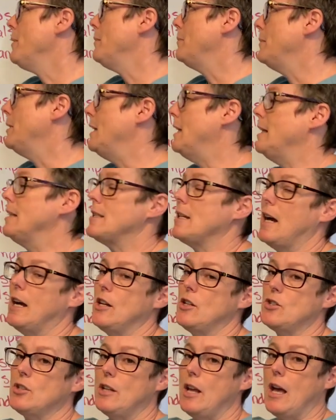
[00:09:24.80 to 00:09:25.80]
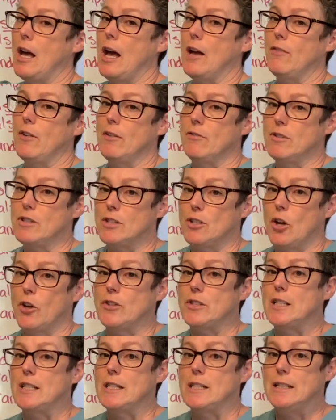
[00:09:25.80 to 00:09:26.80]
it means I should have a
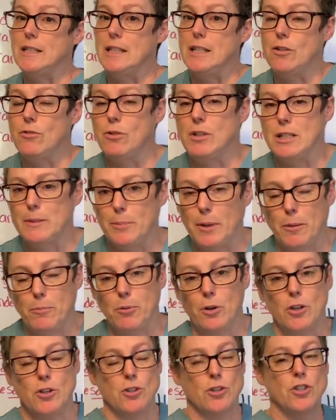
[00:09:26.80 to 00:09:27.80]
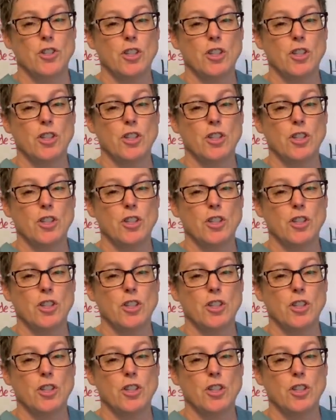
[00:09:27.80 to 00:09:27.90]
resulting decreased blood pressure.